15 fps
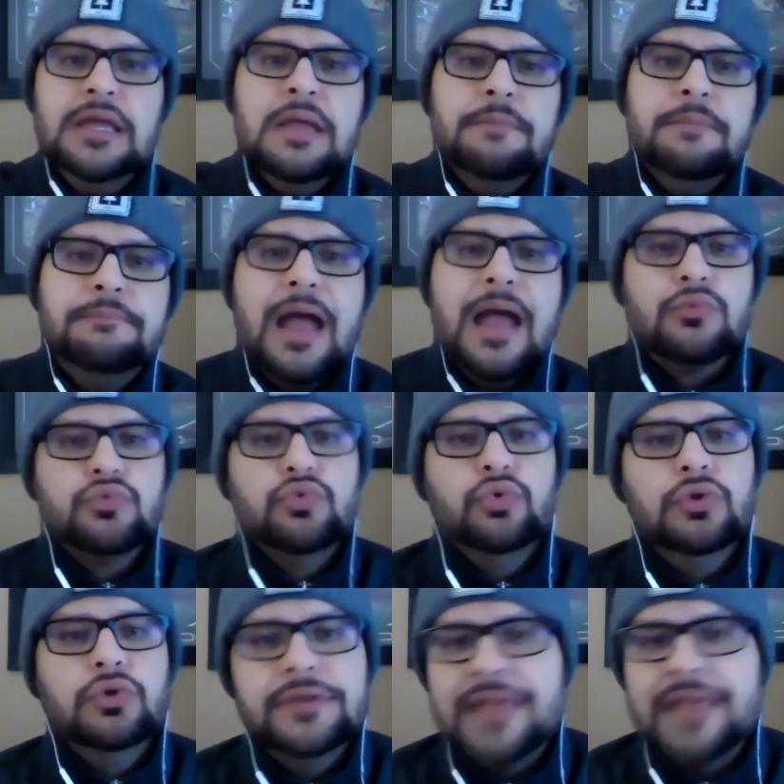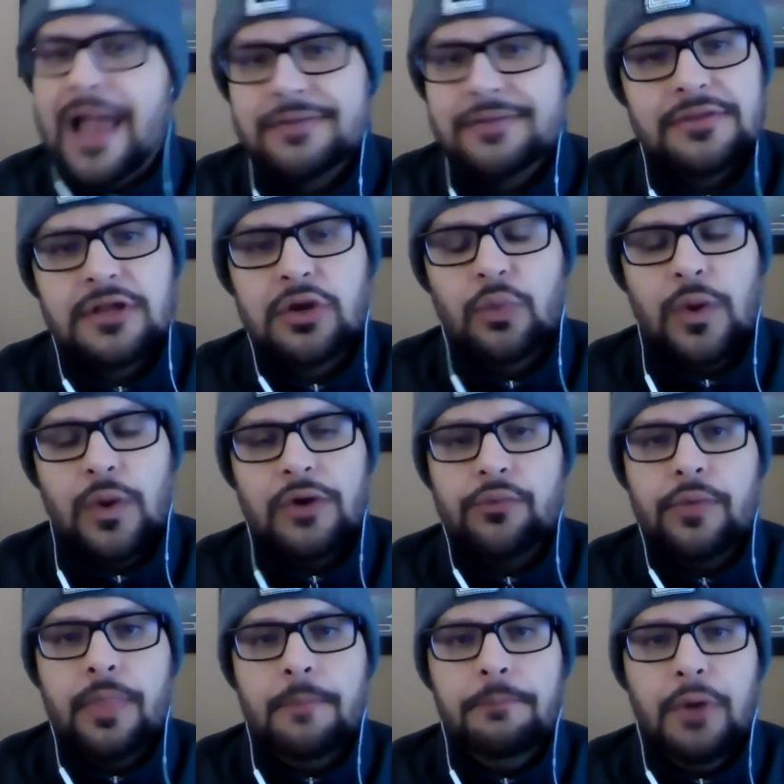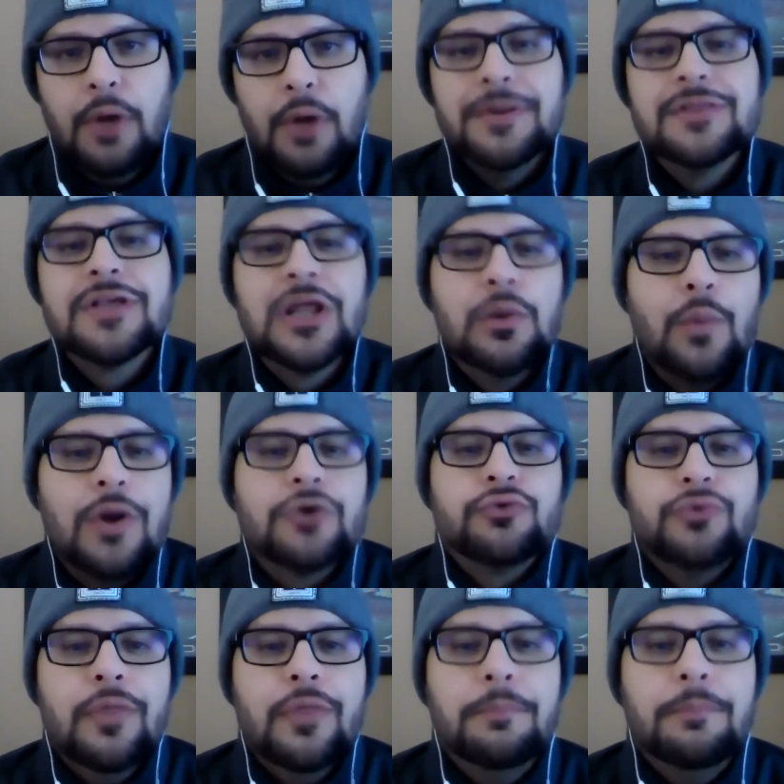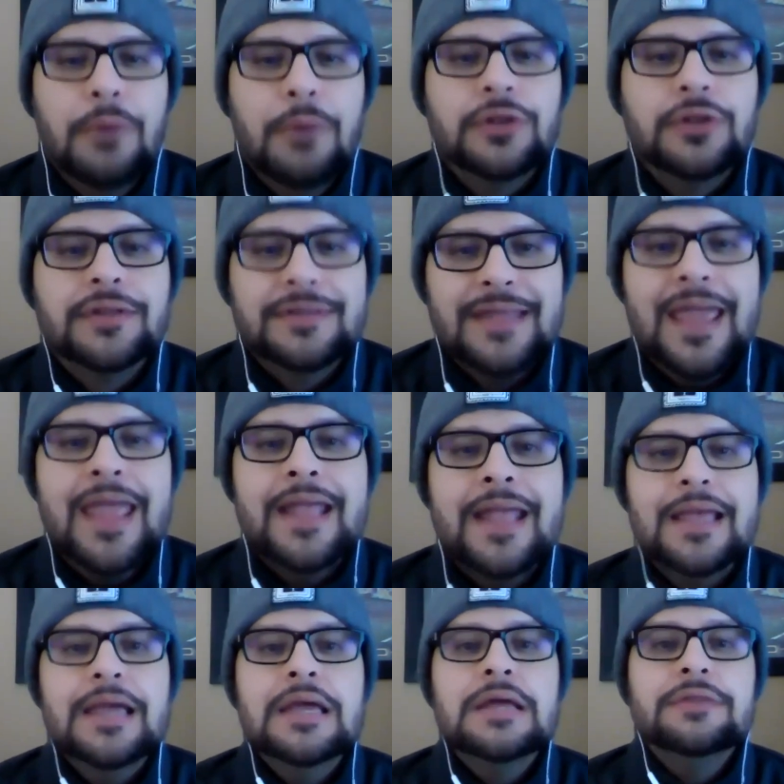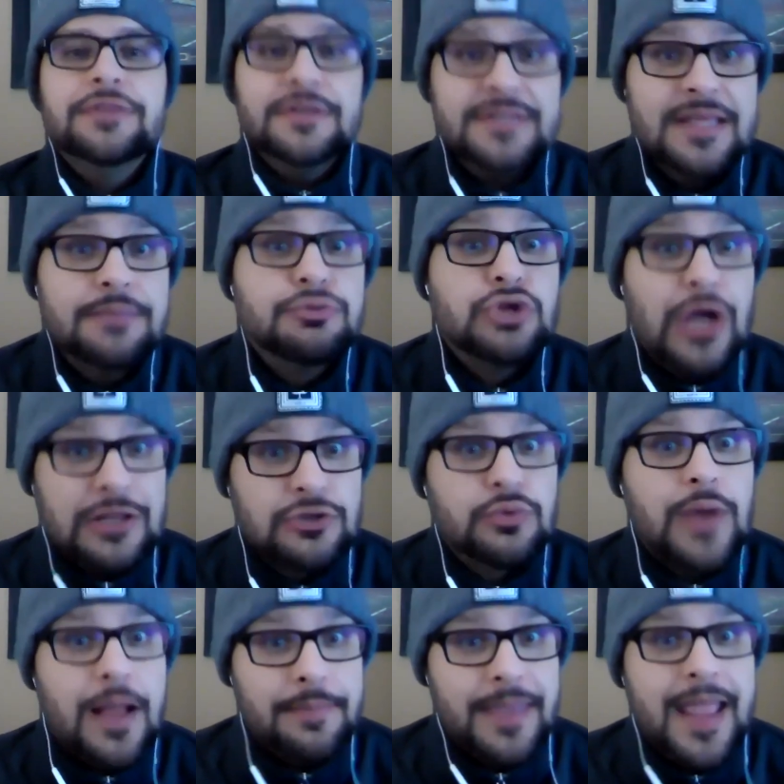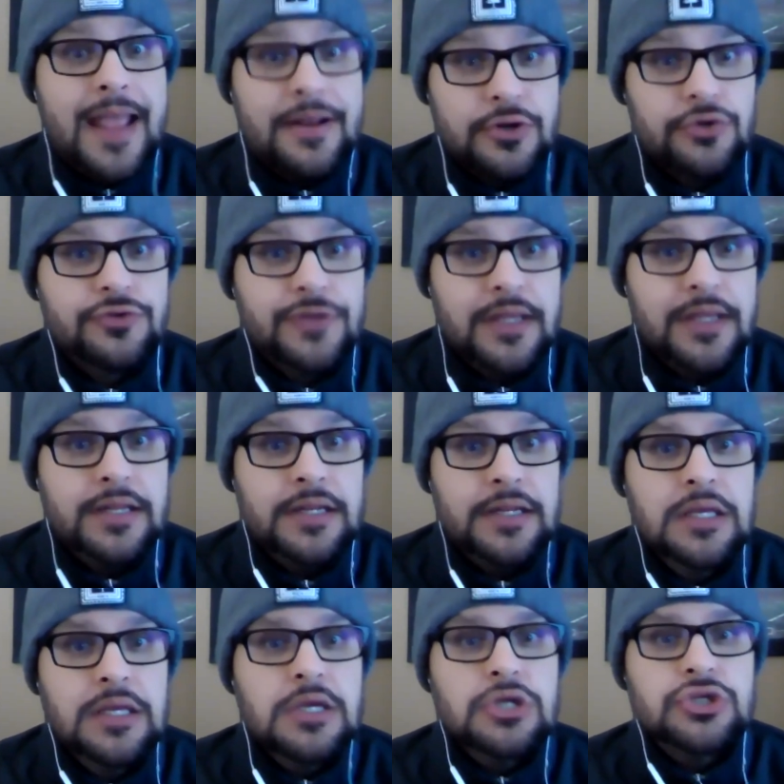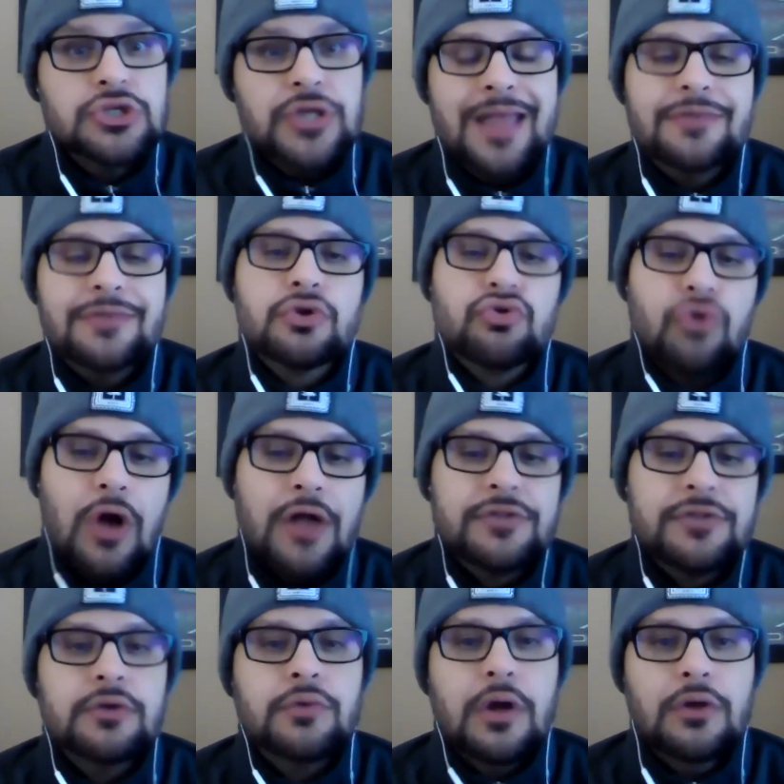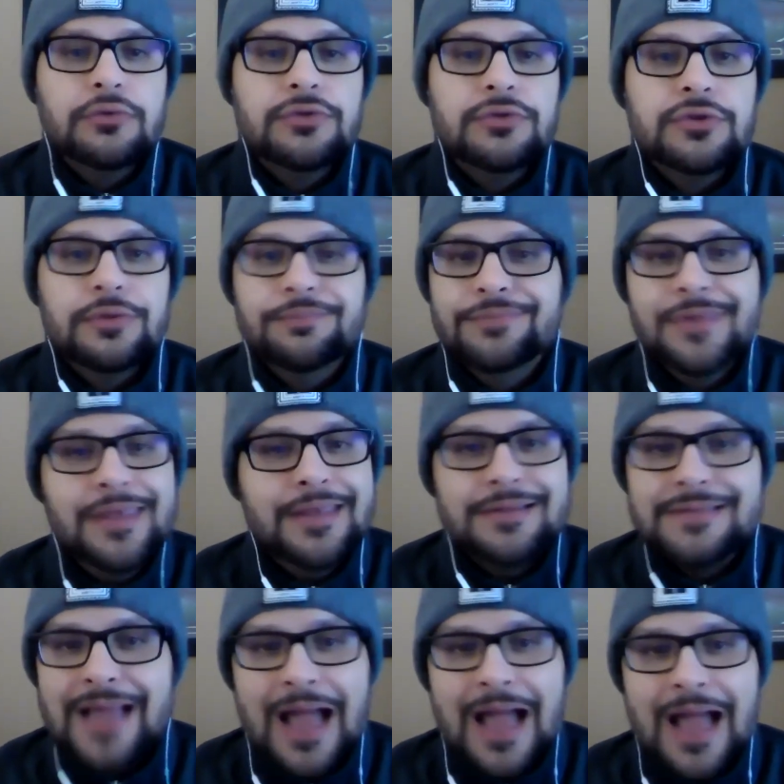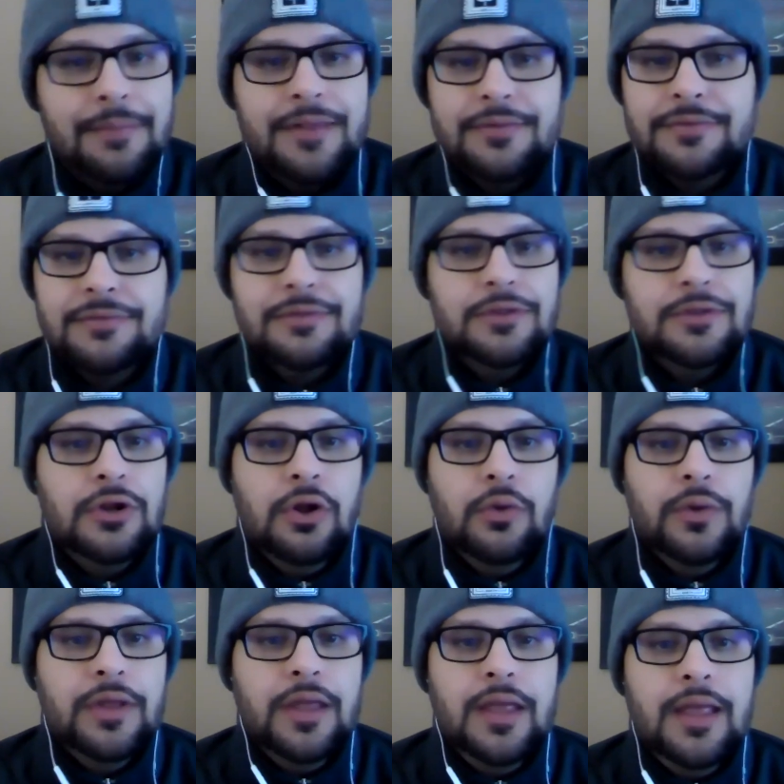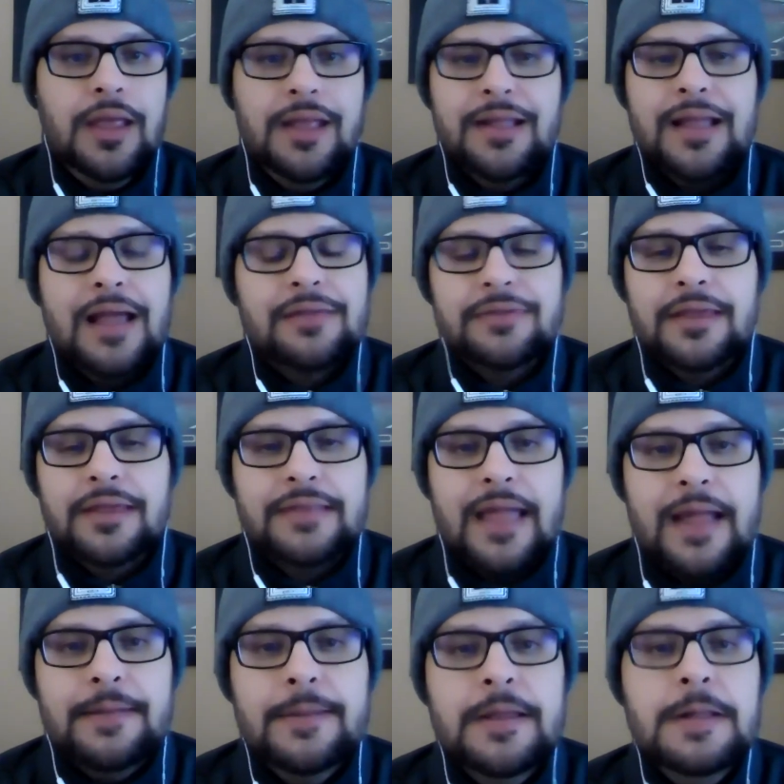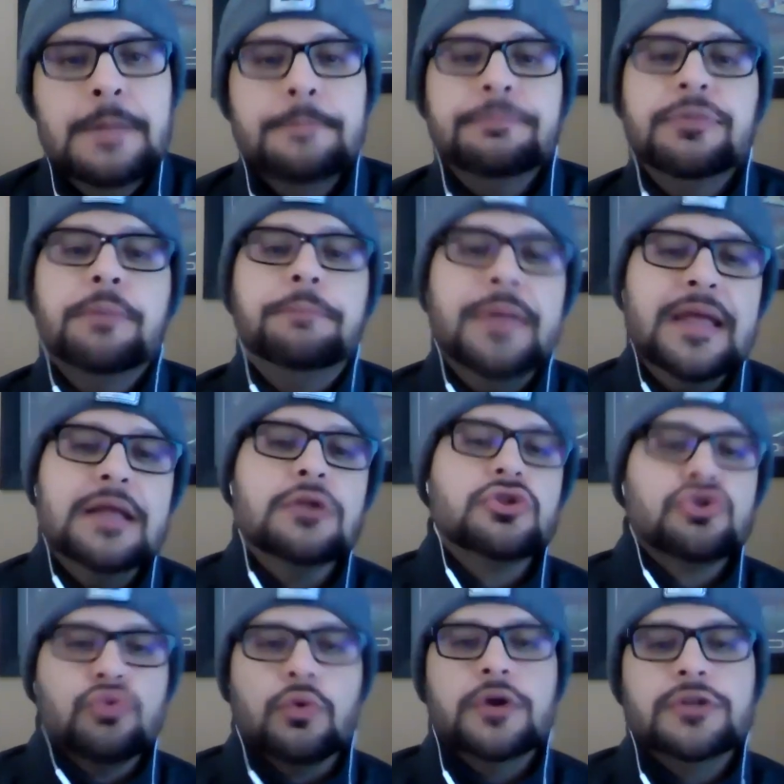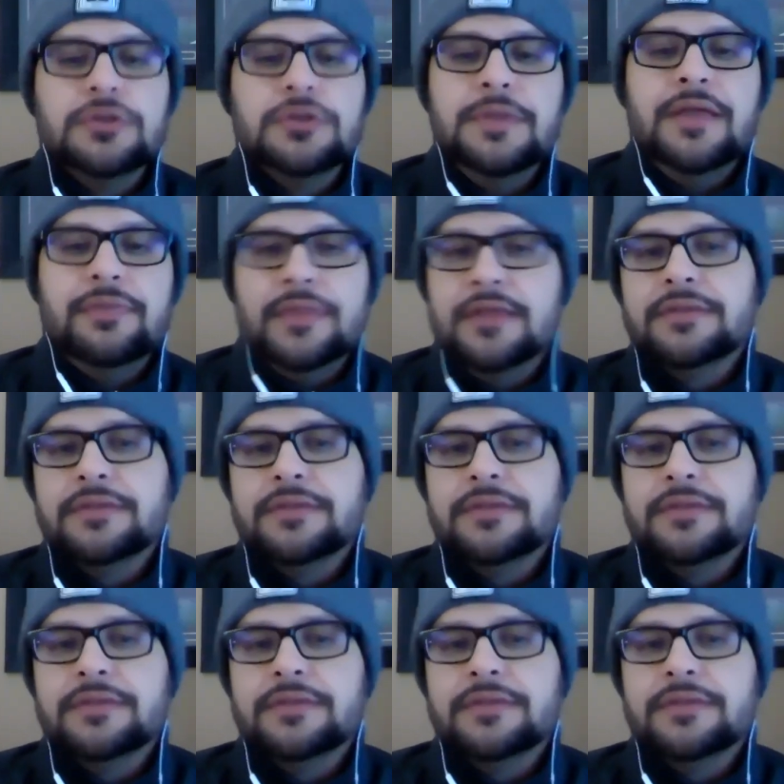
Matt Rule, yes, is going to want to run the ball, but he's going to want to run the ball to take the deep shot to Robbie Anderson, to hit the crossing routes to Ian Thomas, and guys like that. The biggest story to me in this